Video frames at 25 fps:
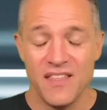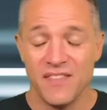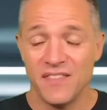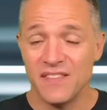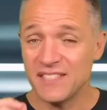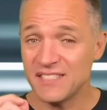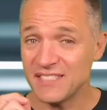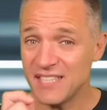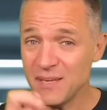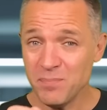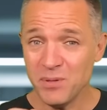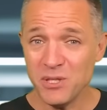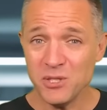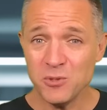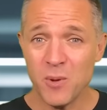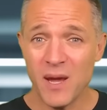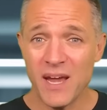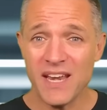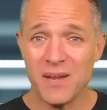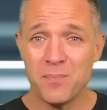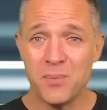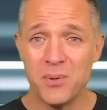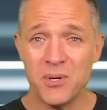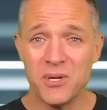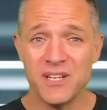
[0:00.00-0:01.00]
The simplest
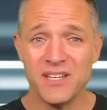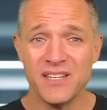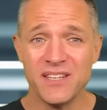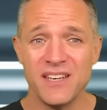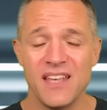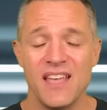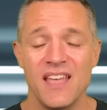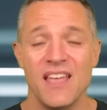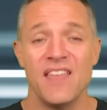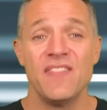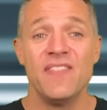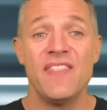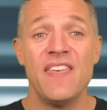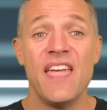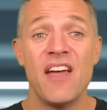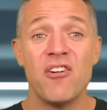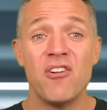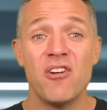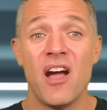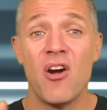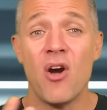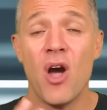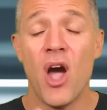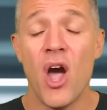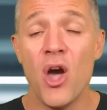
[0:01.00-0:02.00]
way to put it, they're
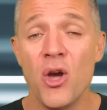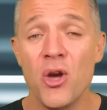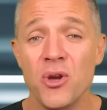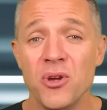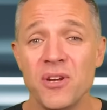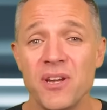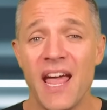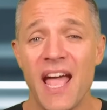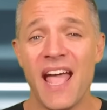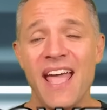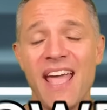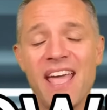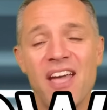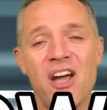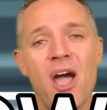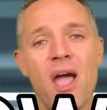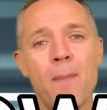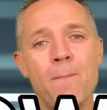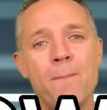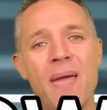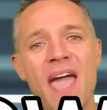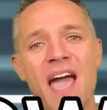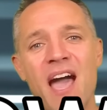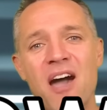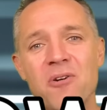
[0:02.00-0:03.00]
our own AI
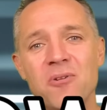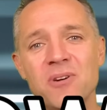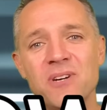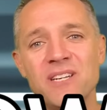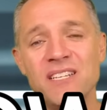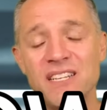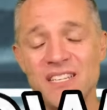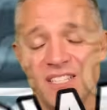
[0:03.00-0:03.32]
powered